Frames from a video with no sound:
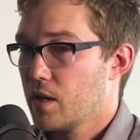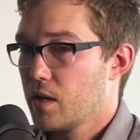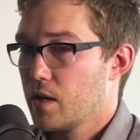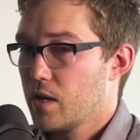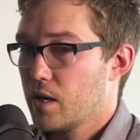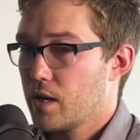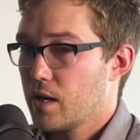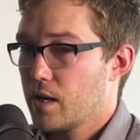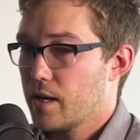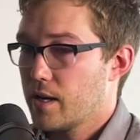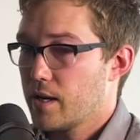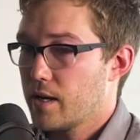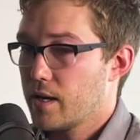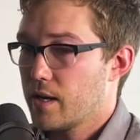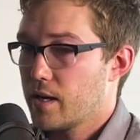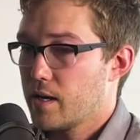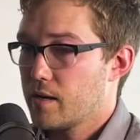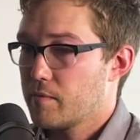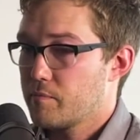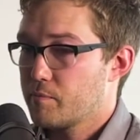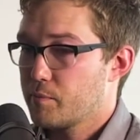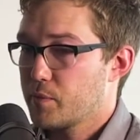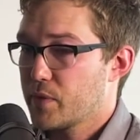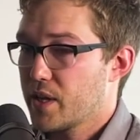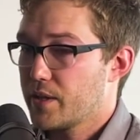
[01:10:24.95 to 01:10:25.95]

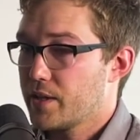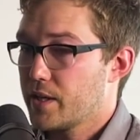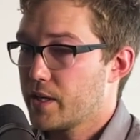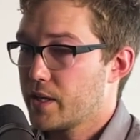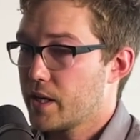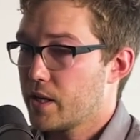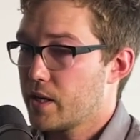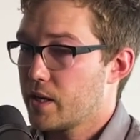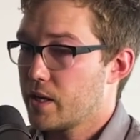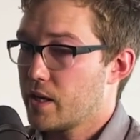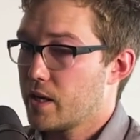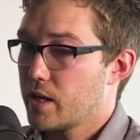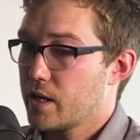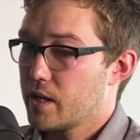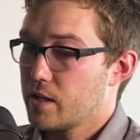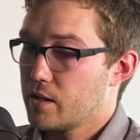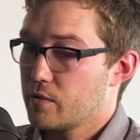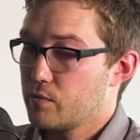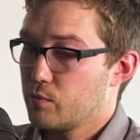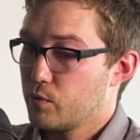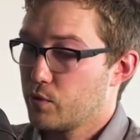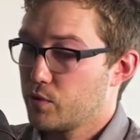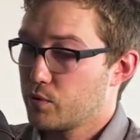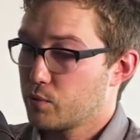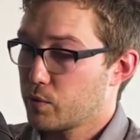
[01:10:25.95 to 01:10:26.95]
And then I
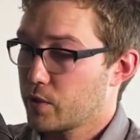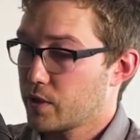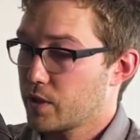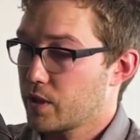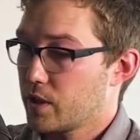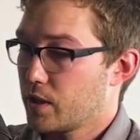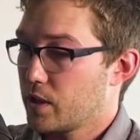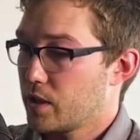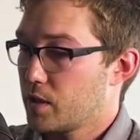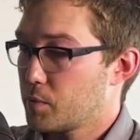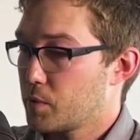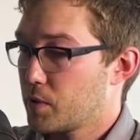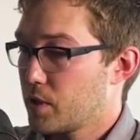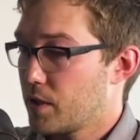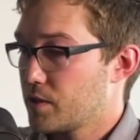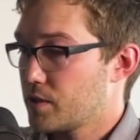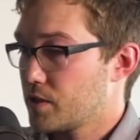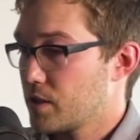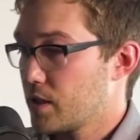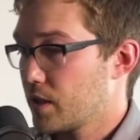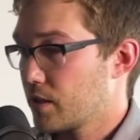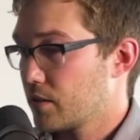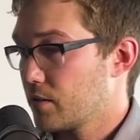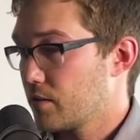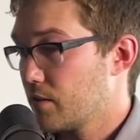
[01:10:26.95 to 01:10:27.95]
was working on a
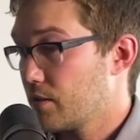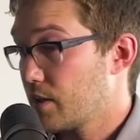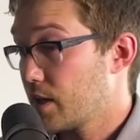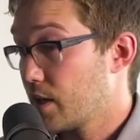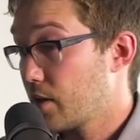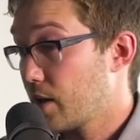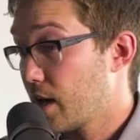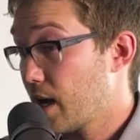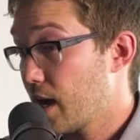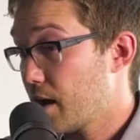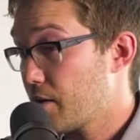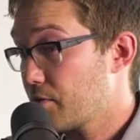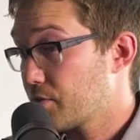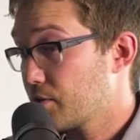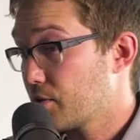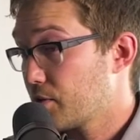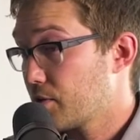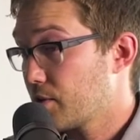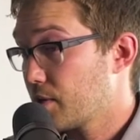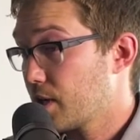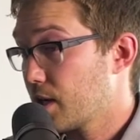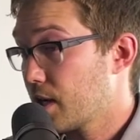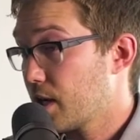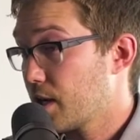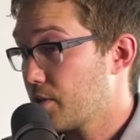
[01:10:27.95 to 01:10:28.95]
project
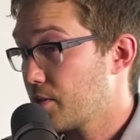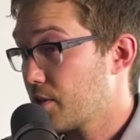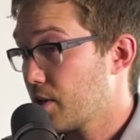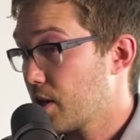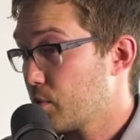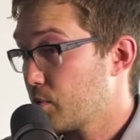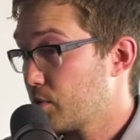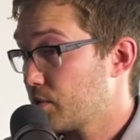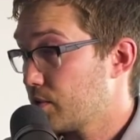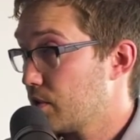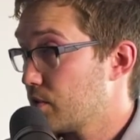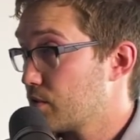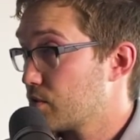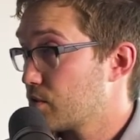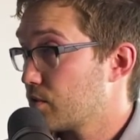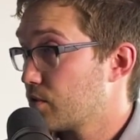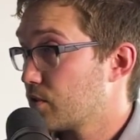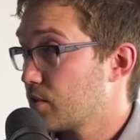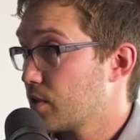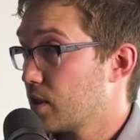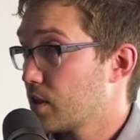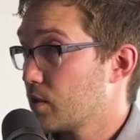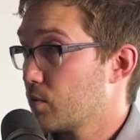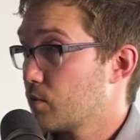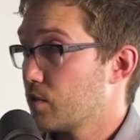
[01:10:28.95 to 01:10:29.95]
thereafter that I thought was
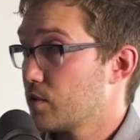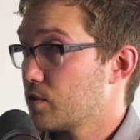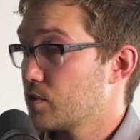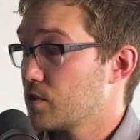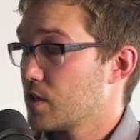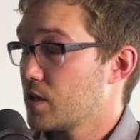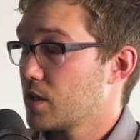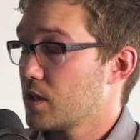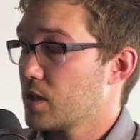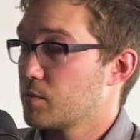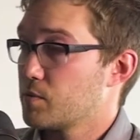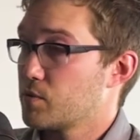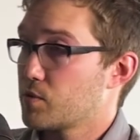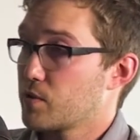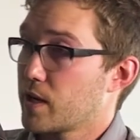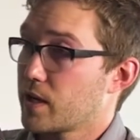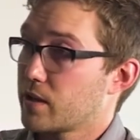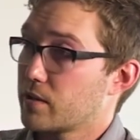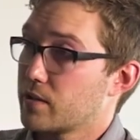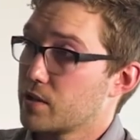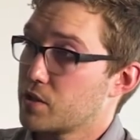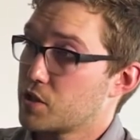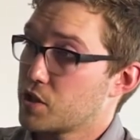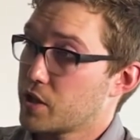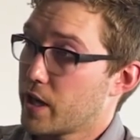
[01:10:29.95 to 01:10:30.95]
interesting, which ended up
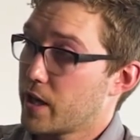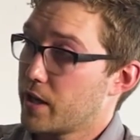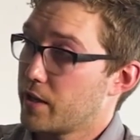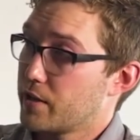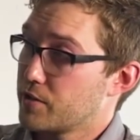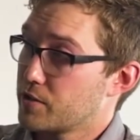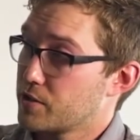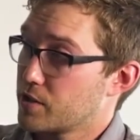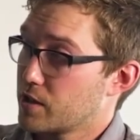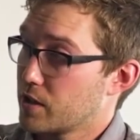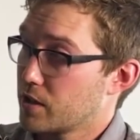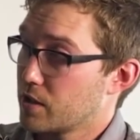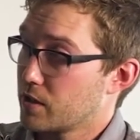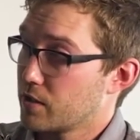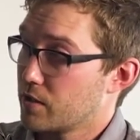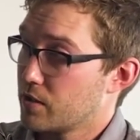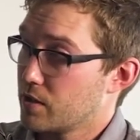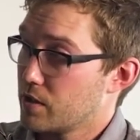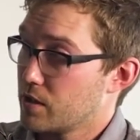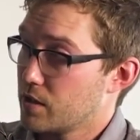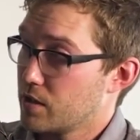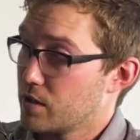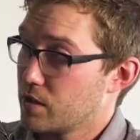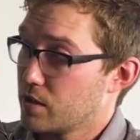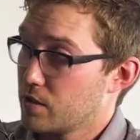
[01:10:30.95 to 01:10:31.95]
directly challenging
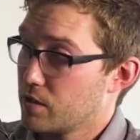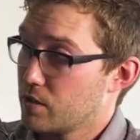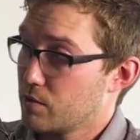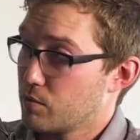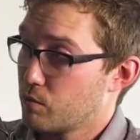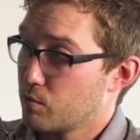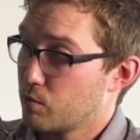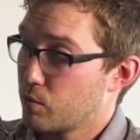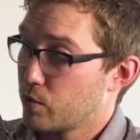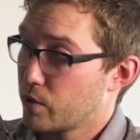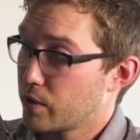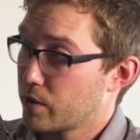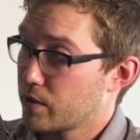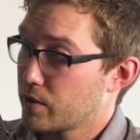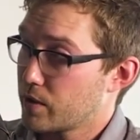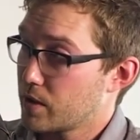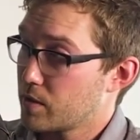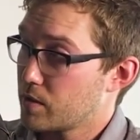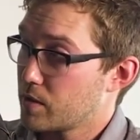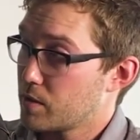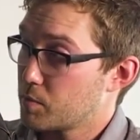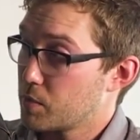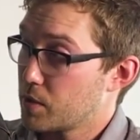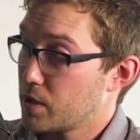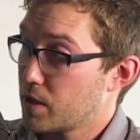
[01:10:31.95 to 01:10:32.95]
the work
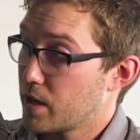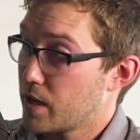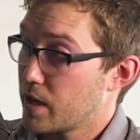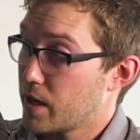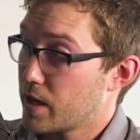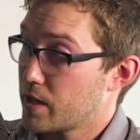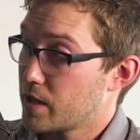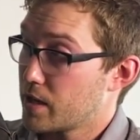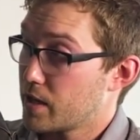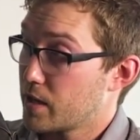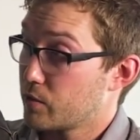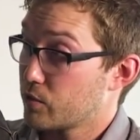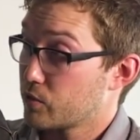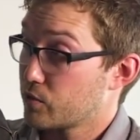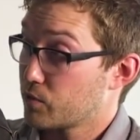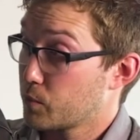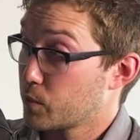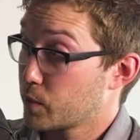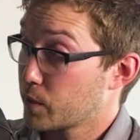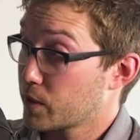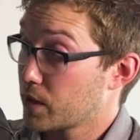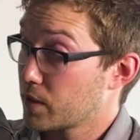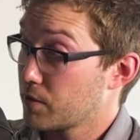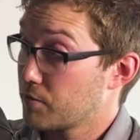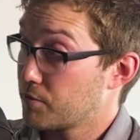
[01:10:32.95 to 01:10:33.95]
that the PI that I was
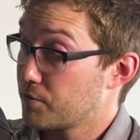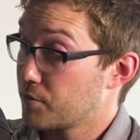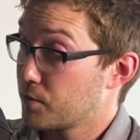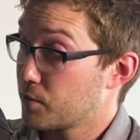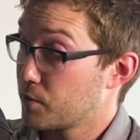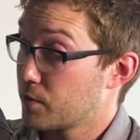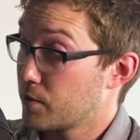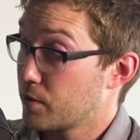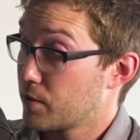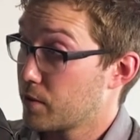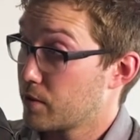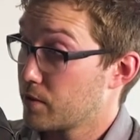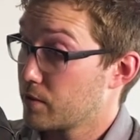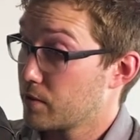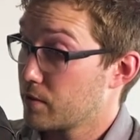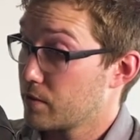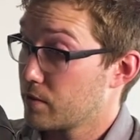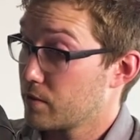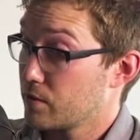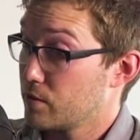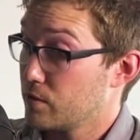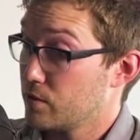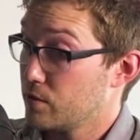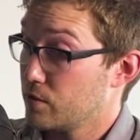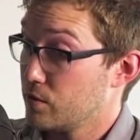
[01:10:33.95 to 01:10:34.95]
working for
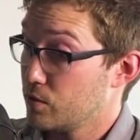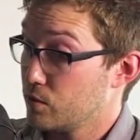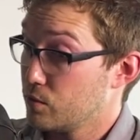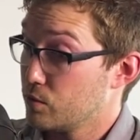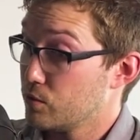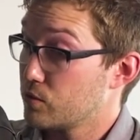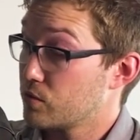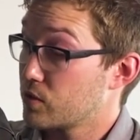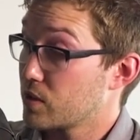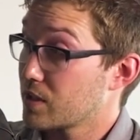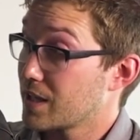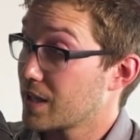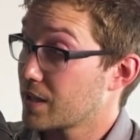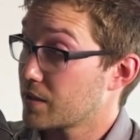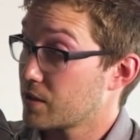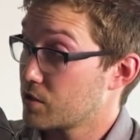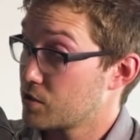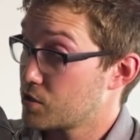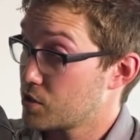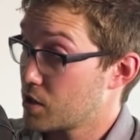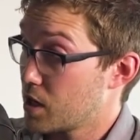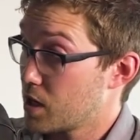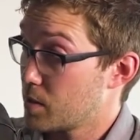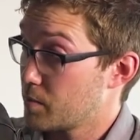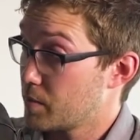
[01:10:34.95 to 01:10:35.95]
used to get the
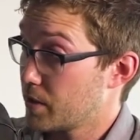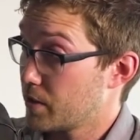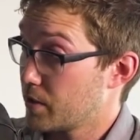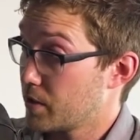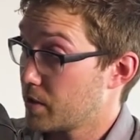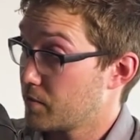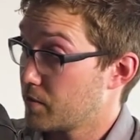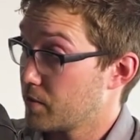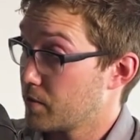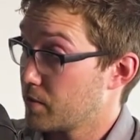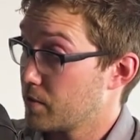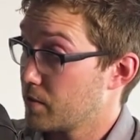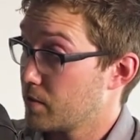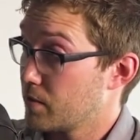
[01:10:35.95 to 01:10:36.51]
job at Harvard.